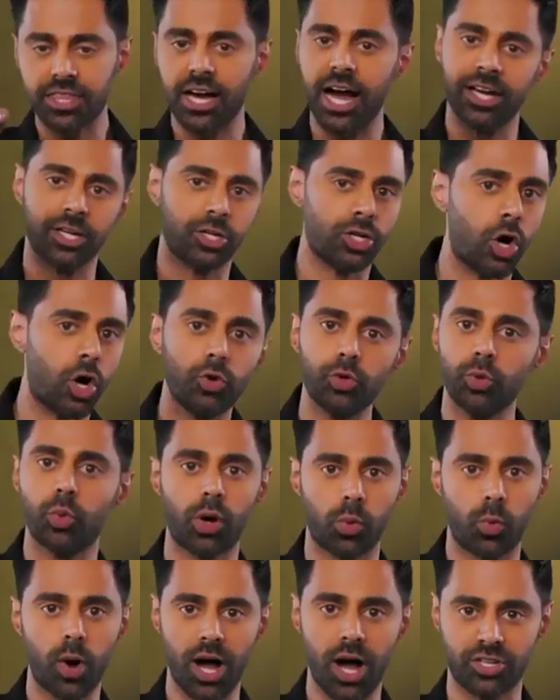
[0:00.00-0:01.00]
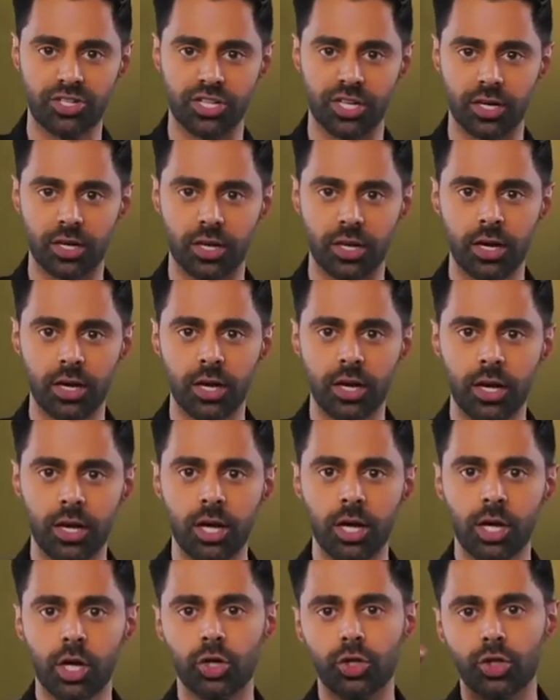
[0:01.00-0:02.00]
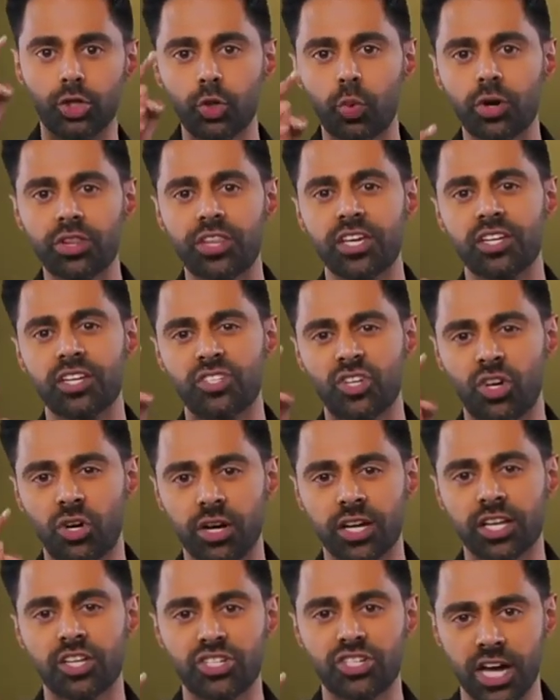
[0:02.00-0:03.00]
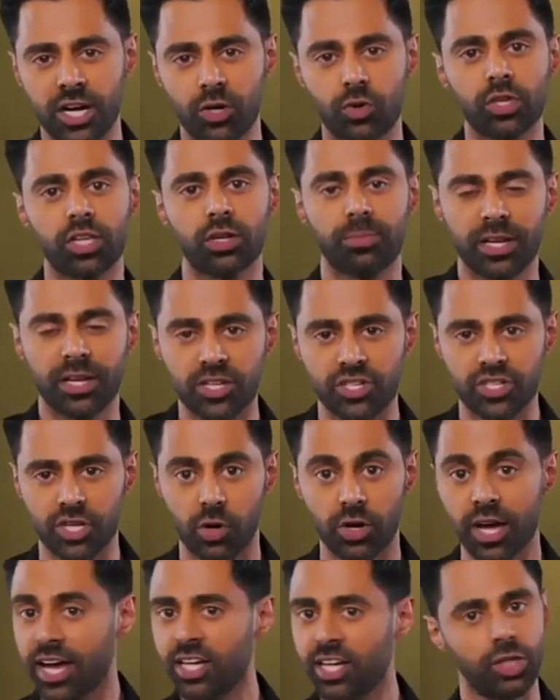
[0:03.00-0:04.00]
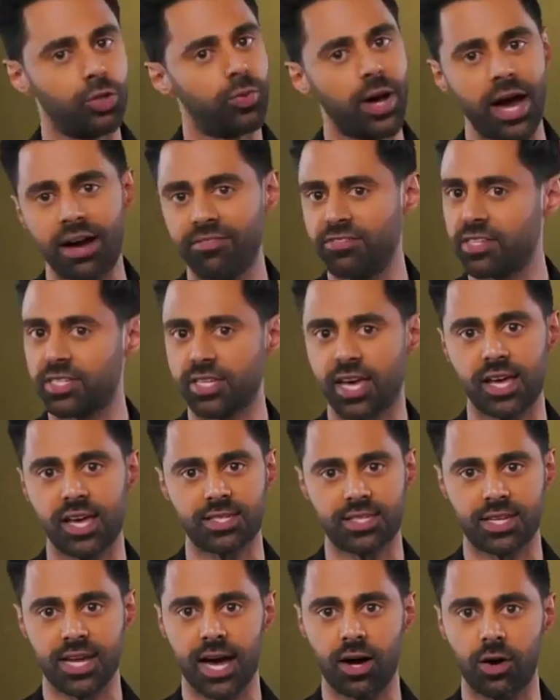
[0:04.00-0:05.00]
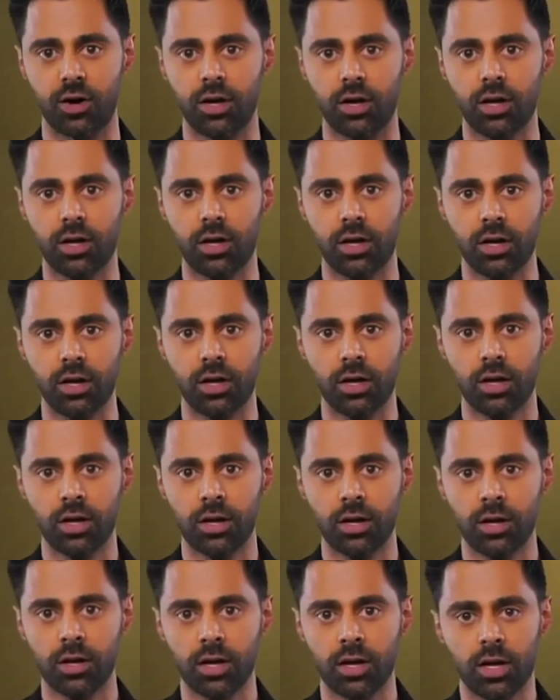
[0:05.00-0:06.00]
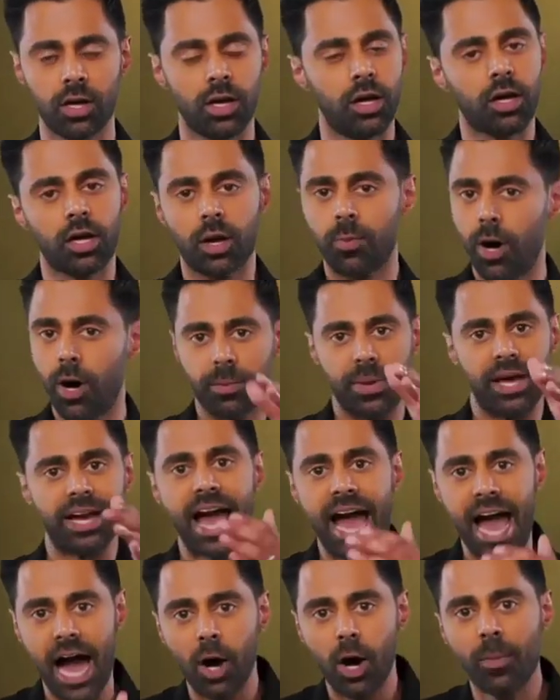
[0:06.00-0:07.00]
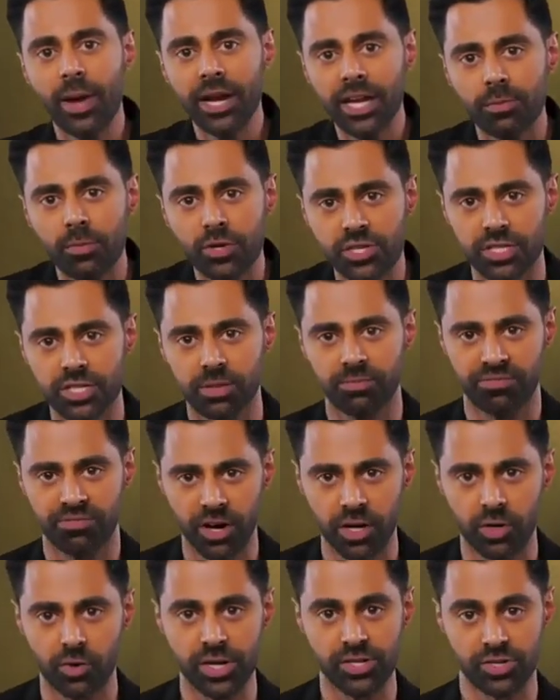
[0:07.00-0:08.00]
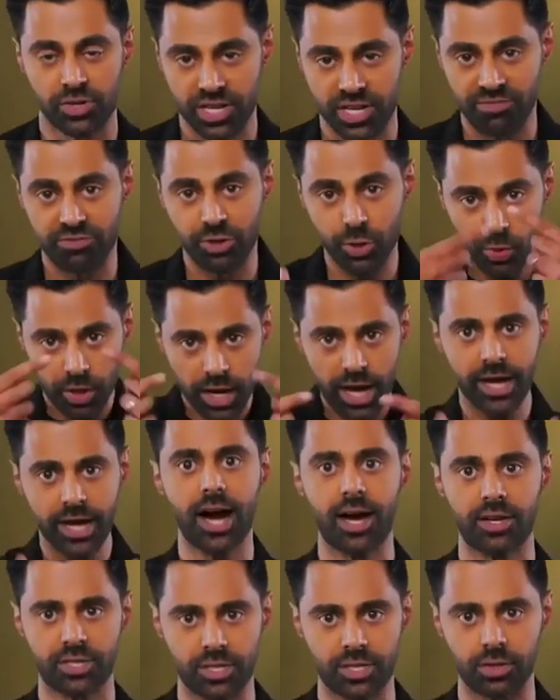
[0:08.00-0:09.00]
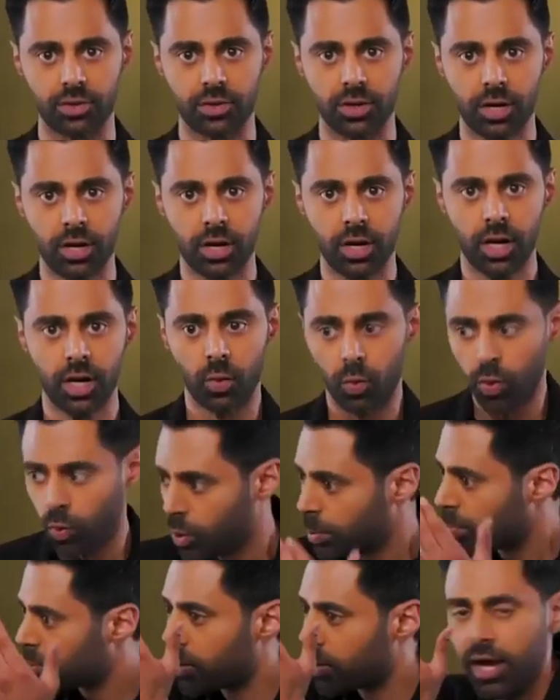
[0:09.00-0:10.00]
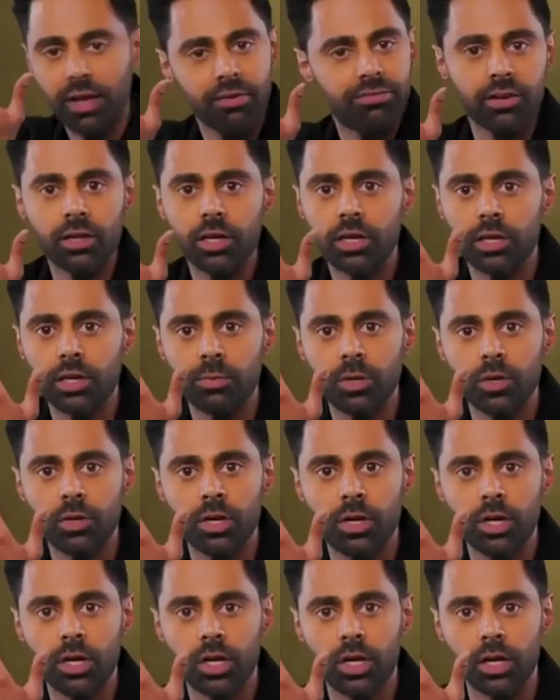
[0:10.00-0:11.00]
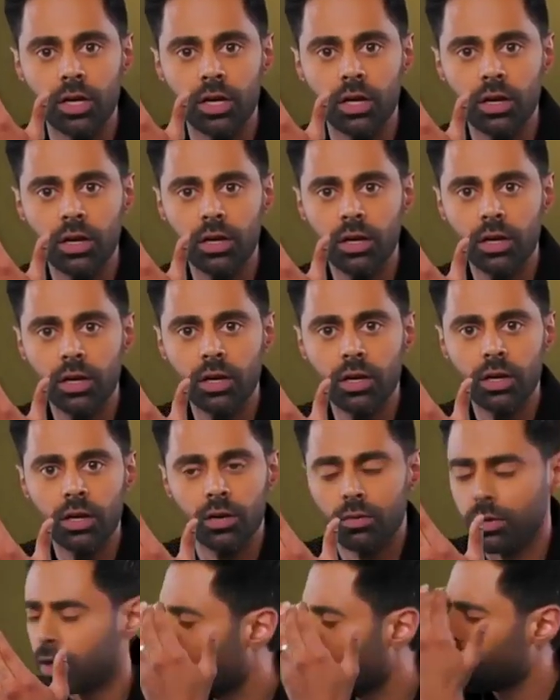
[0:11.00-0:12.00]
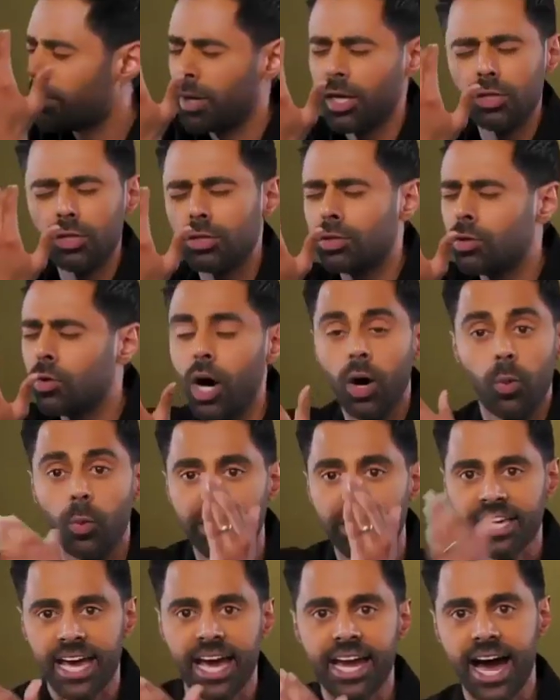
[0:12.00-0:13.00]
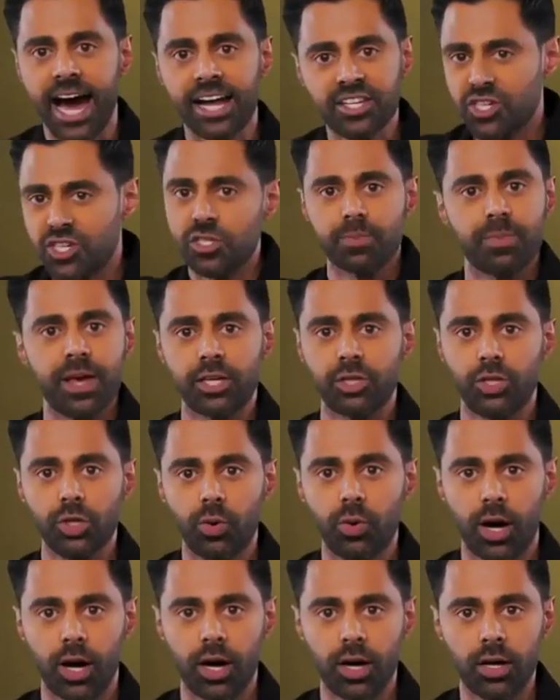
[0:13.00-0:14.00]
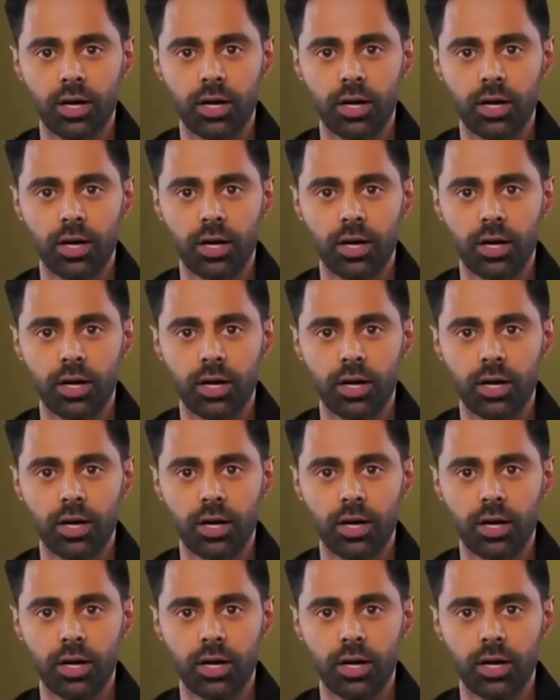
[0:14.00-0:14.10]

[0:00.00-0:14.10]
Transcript: I know you are watching. You are the Attorney General in Minnesota, and you have this case now. Come on, man. How many Muslim fundraisers have you and I gone to where we pray for the community? We gotta make dua. We cannot just make dua.